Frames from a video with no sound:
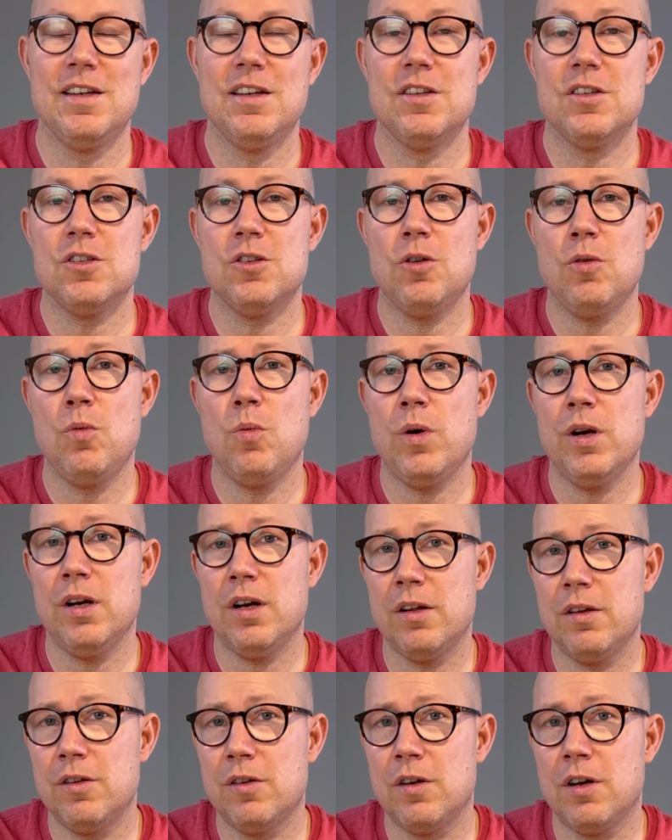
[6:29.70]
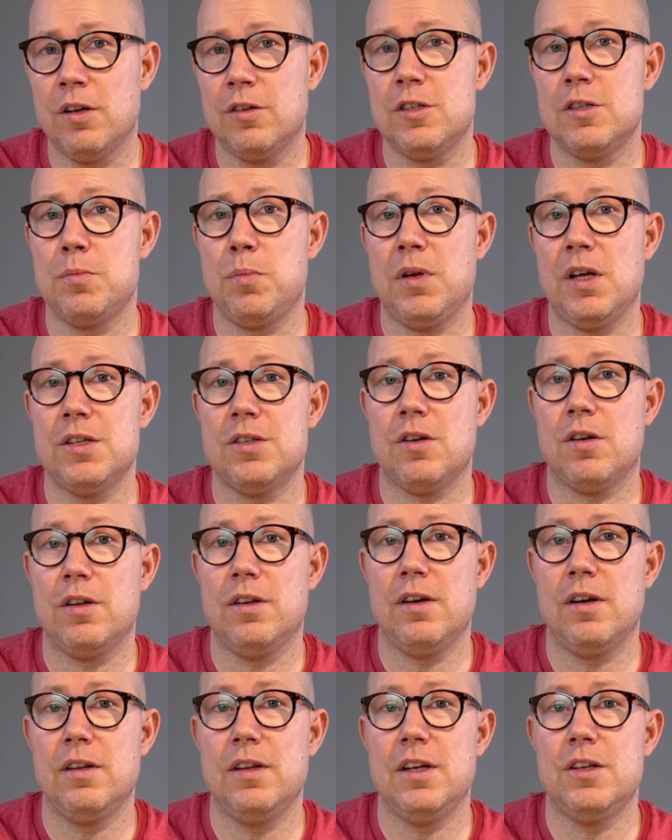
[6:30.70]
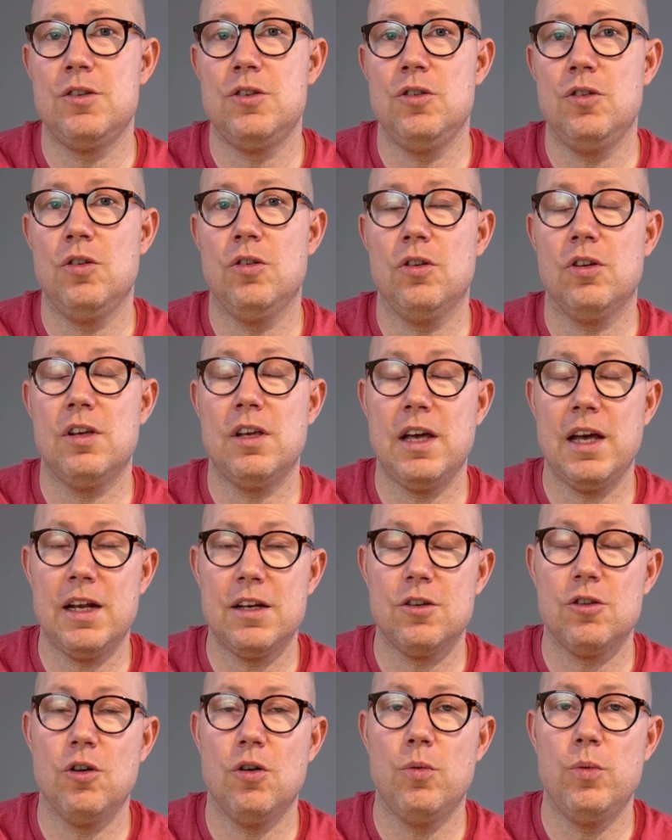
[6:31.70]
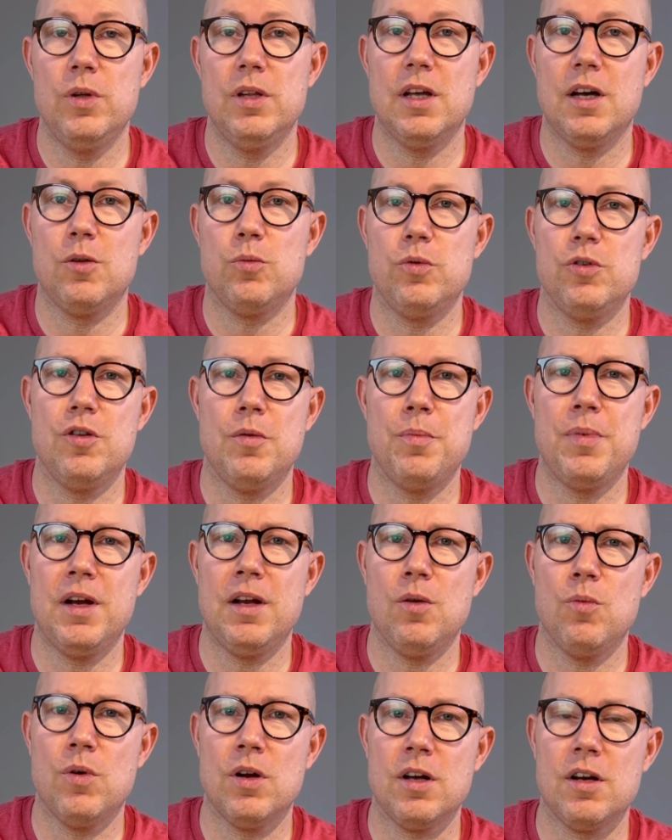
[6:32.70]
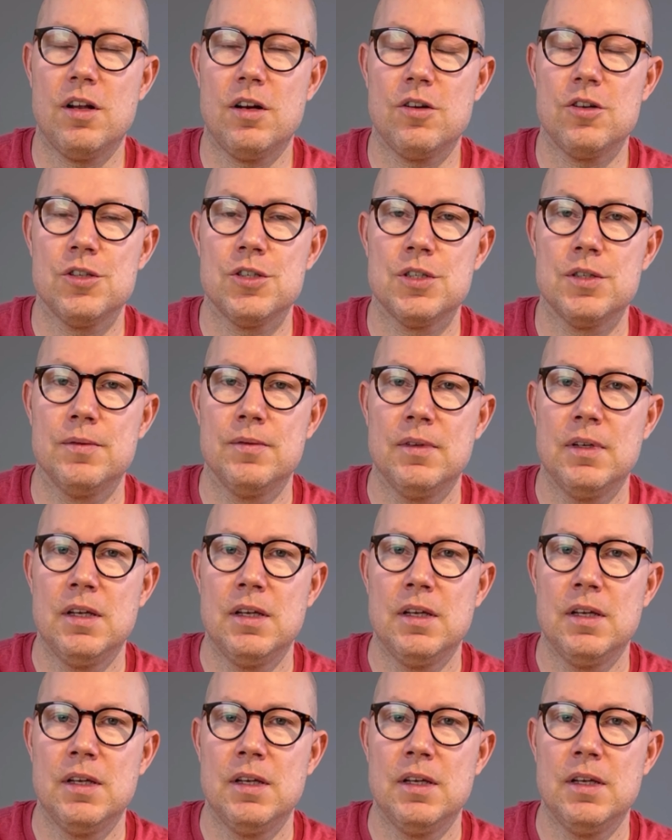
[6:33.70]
So what other art supplies are there that you can't go without when you're painting watercolors?